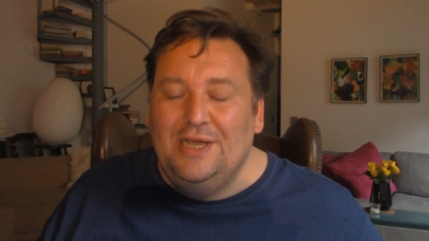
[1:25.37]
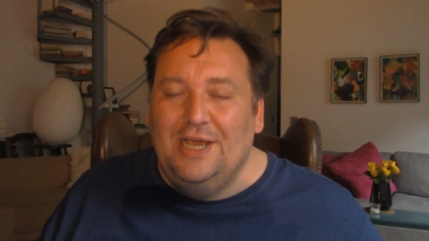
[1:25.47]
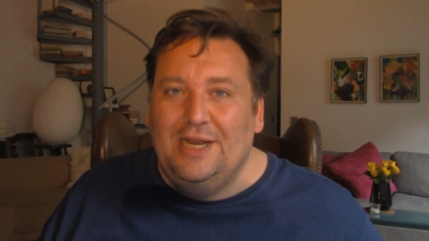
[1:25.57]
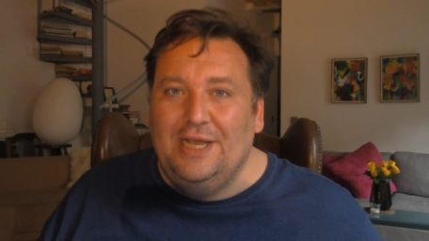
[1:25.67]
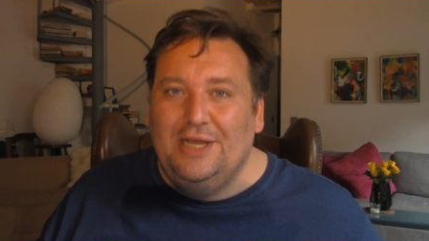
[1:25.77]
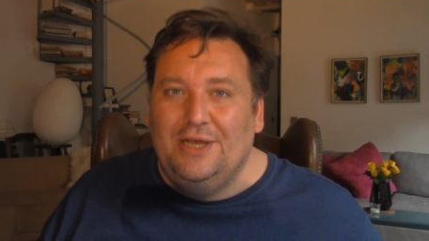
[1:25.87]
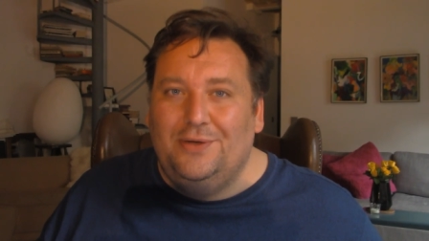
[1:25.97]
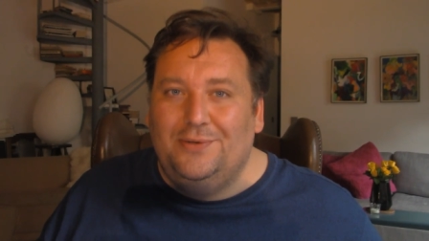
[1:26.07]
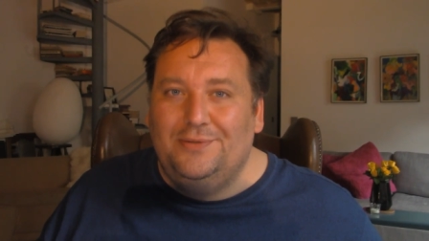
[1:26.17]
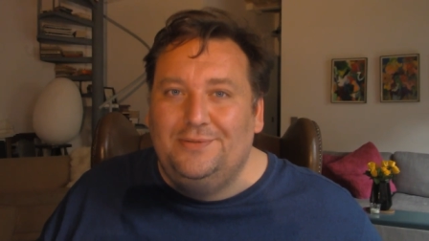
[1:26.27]
and I
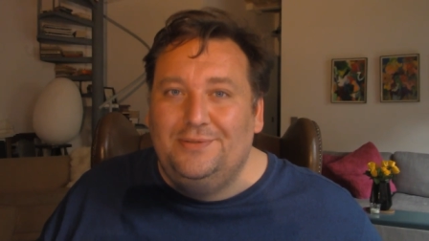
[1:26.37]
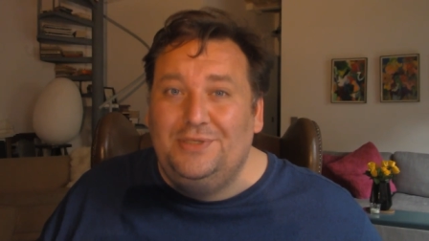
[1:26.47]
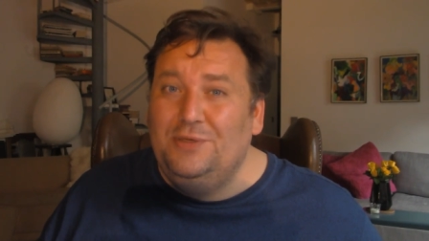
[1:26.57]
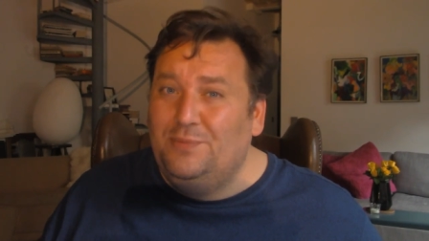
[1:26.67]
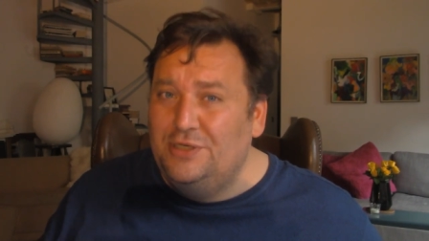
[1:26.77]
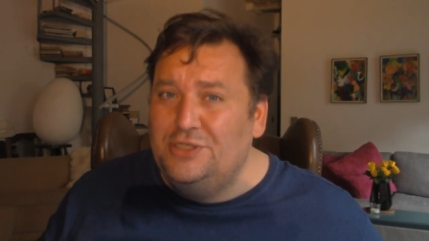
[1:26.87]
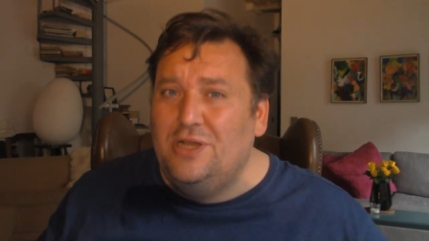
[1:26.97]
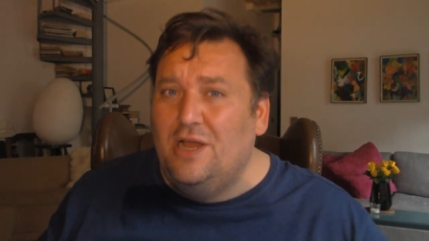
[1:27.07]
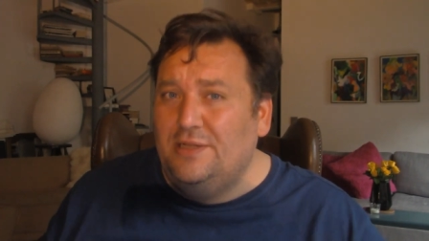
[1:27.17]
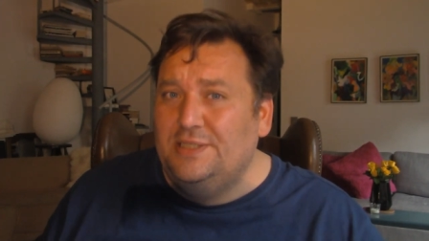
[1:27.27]
go, you put
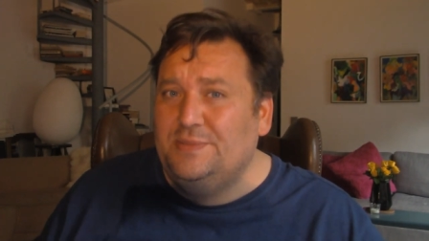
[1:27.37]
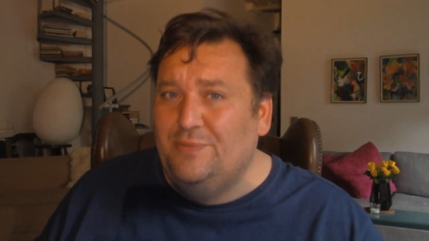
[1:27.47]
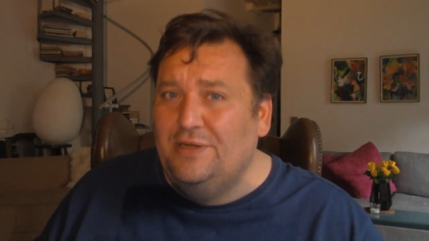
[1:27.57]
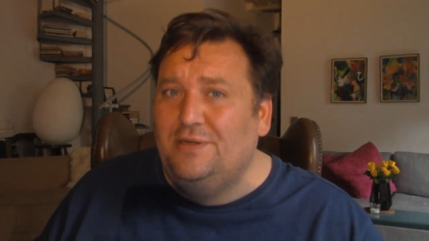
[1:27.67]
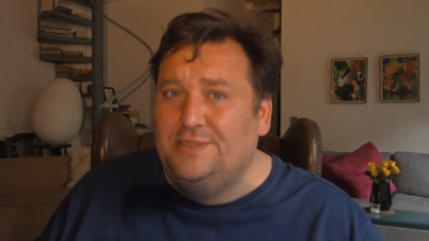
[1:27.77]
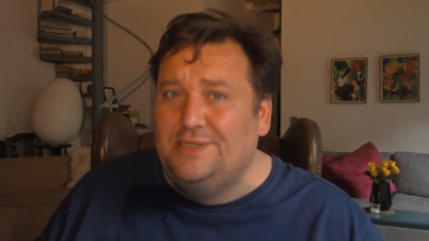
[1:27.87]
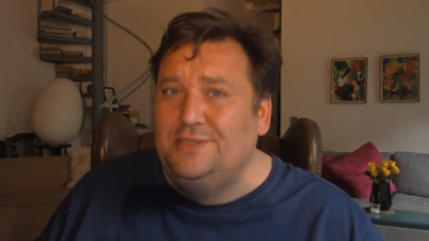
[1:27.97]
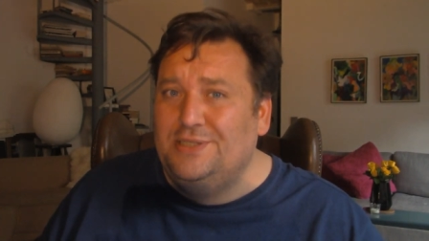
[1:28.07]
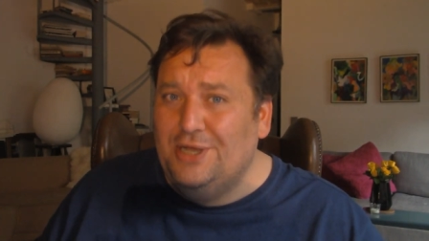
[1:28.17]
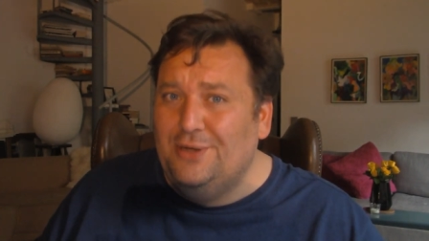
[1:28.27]
chocolate sprinkles
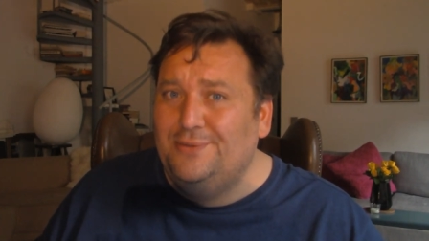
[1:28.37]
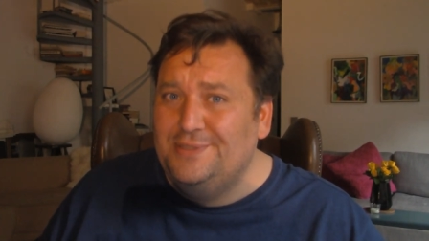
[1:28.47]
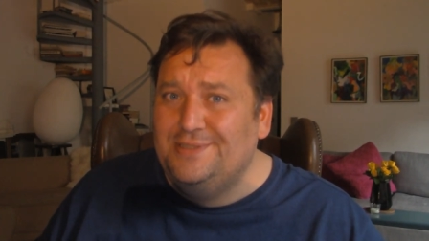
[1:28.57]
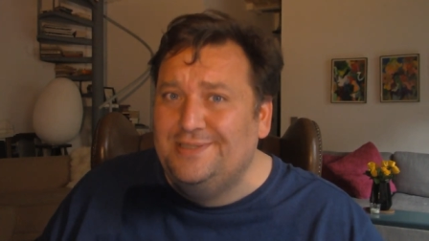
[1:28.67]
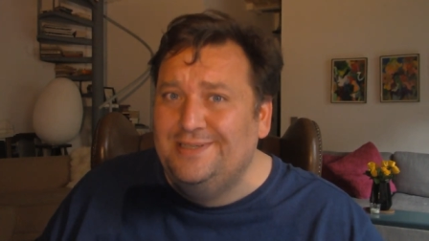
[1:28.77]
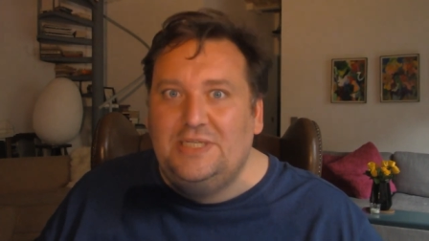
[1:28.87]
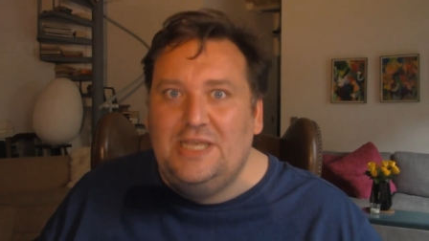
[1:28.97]
on toast?